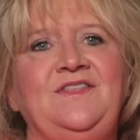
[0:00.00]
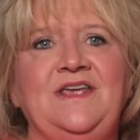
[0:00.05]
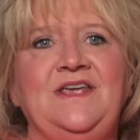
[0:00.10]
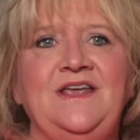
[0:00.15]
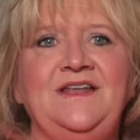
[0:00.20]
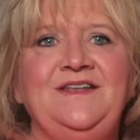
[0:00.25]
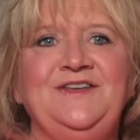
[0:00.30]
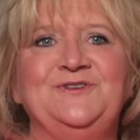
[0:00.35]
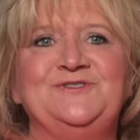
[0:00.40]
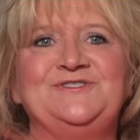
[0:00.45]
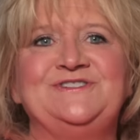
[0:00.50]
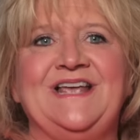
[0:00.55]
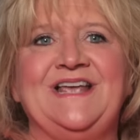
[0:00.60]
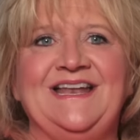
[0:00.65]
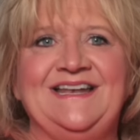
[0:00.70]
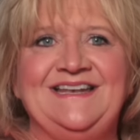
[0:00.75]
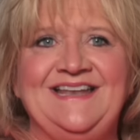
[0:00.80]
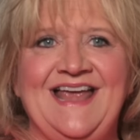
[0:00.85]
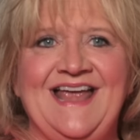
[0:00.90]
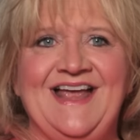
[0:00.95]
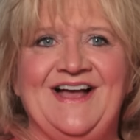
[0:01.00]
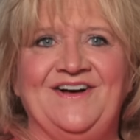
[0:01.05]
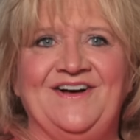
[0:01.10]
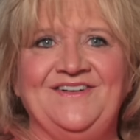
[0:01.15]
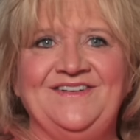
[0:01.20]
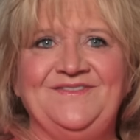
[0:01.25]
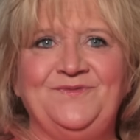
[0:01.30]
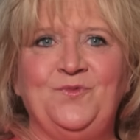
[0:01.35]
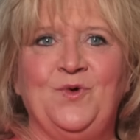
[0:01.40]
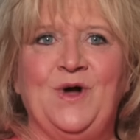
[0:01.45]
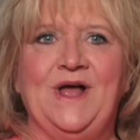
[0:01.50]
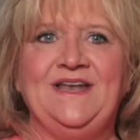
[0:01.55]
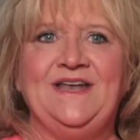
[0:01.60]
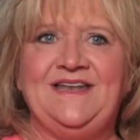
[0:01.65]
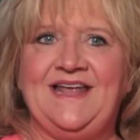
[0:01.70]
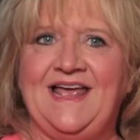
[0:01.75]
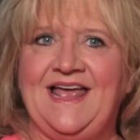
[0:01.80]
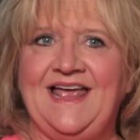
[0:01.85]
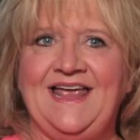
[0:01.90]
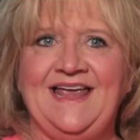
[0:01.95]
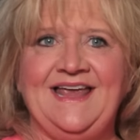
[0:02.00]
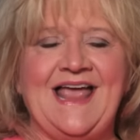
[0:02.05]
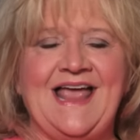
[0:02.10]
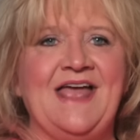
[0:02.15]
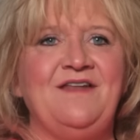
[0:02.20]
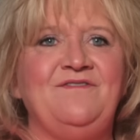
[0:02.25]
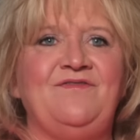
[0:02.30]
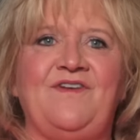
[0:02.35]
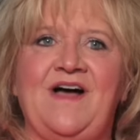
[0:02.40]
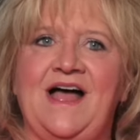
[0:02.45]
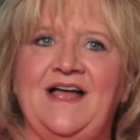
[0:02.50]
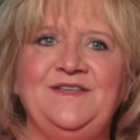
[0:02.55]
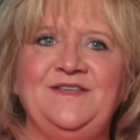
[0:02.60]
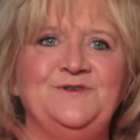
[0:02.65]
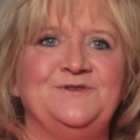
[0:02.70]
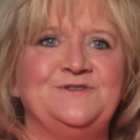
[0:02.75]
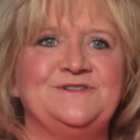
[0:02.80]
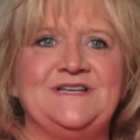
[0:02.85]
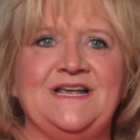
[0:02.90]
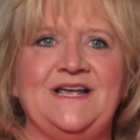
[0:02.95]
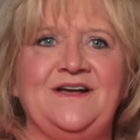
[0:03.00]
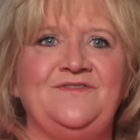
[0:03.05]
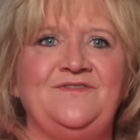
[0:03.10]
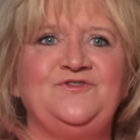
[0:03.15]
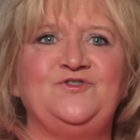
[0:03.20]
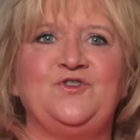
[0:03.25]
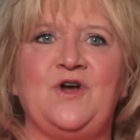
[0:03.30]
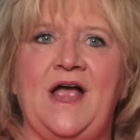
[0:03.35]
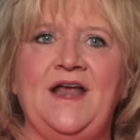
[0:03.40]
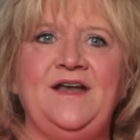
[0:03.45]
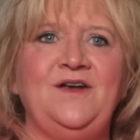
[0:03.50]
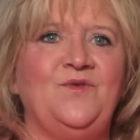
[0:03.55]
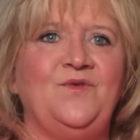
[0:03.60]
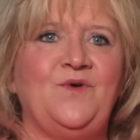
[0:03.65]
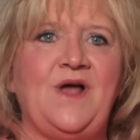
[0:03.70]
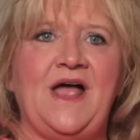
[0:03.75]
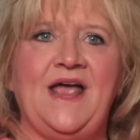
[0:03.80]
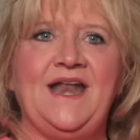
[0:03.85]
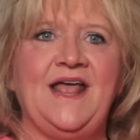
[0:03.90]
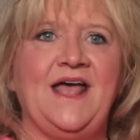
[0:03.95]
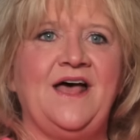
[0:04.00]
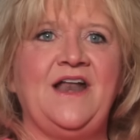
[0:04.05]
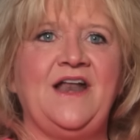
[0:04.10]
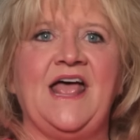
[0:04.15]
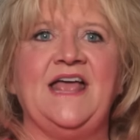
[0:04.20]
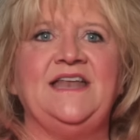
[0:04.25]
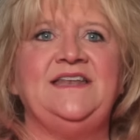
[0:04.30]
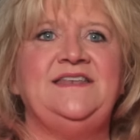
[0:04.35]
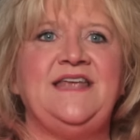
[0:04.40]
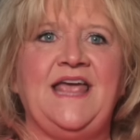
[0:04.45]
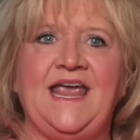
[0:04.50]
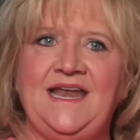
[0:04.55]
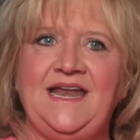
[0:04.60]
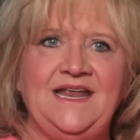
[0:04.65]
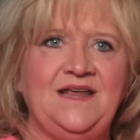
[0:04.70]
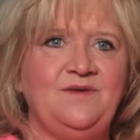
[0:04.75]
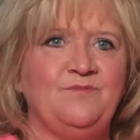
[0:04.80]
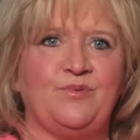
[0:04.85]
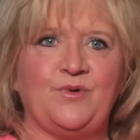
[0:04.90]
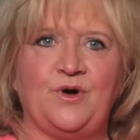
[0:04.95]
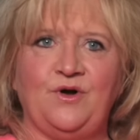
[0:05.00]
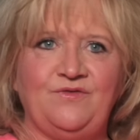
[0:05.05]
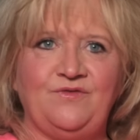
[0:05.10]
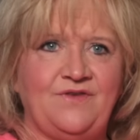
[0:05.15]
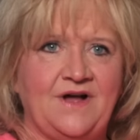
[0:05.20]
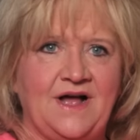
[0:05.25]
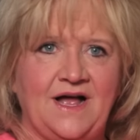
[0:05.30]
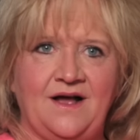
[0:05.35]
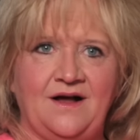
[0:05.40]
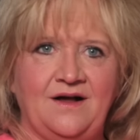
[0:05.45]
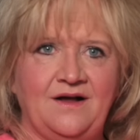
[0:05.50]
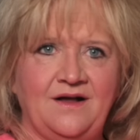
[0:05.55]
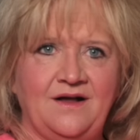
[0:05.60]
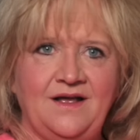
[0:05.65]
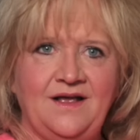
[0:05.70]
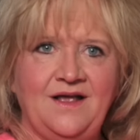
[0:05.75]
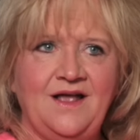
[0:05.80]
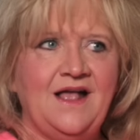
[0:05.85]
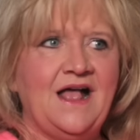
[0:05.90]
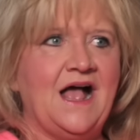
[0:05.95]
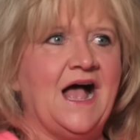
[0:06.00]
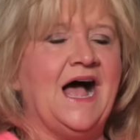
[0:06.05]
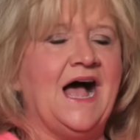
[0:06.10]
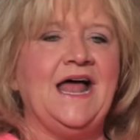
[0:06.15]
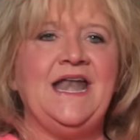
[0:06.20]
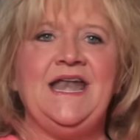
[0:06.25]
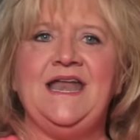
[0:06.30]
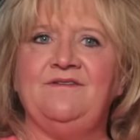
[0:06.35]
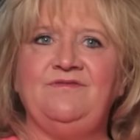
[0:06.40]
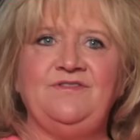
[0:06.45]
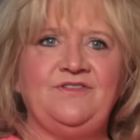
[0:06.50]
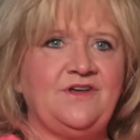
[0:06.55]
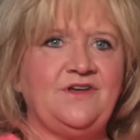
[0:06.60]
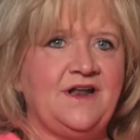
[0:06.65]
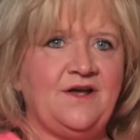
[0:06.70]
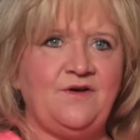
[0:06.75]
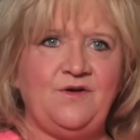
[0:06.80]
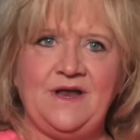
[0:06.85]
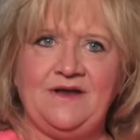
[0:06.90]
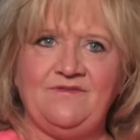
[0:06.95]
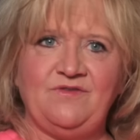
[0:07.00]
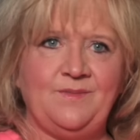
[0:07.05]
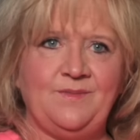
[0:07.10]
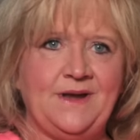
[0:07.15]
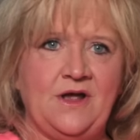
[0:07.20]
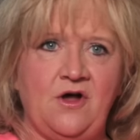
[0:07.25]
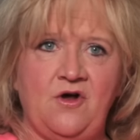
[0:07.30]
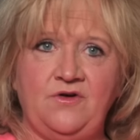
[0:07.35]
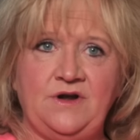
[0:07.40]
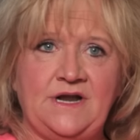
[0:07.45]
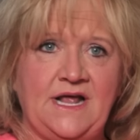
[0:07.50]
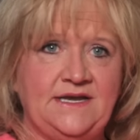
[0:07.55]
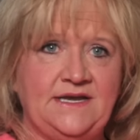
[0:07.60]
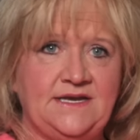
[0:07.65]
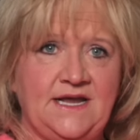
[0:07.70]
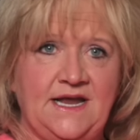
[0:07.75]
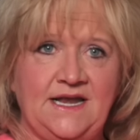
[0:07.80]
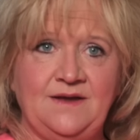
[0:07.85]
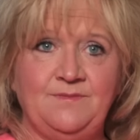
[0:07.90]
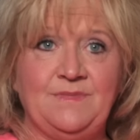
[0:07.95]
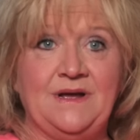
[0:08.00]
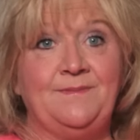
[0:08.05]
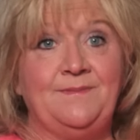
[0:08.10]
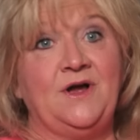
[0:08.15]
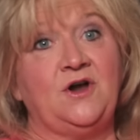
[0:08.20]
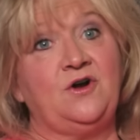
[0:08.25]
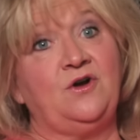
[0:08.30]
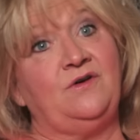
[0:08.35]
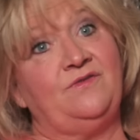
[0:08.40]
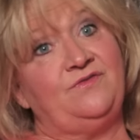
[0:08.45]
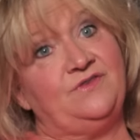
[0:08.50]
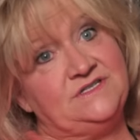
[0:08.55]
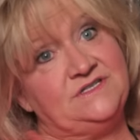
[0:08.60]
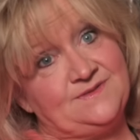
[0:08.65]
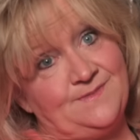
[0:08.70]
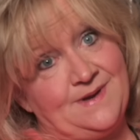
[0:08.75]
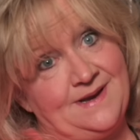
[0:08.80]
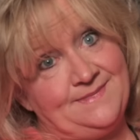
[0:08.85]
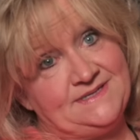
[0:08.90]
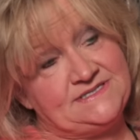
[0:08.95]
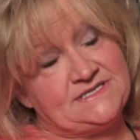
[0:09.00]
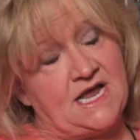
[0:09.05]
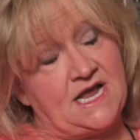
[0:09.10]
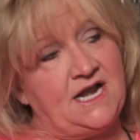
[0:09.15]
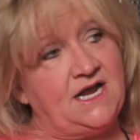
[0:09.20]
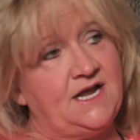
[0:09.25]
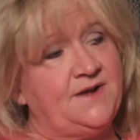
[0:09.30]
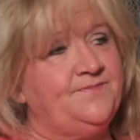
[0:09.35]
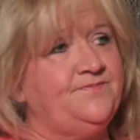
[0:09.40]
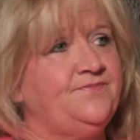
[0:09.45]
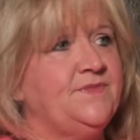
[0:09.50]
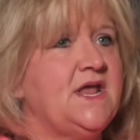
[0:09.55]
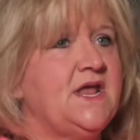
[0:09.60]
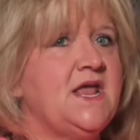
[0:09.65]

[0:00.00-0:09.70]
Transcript: then you sit down one day and find yourself trying to write out a dating profile. I never thought I would ever be online dating, but my girlfriends made me sign up.